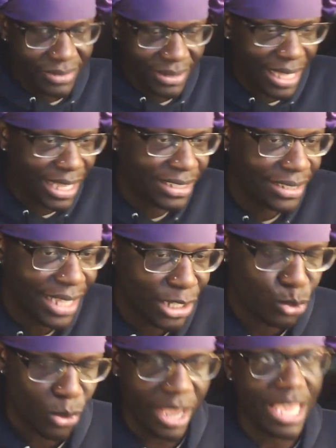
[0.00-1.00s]

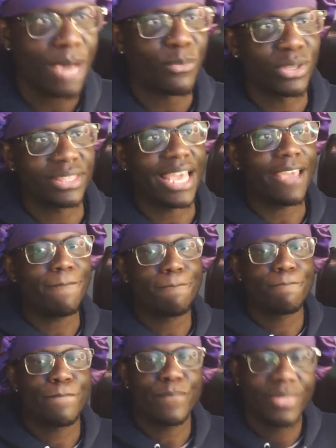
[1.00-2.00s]
that's where I am with
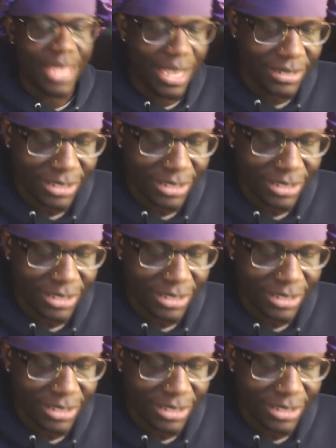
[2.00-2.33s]
that.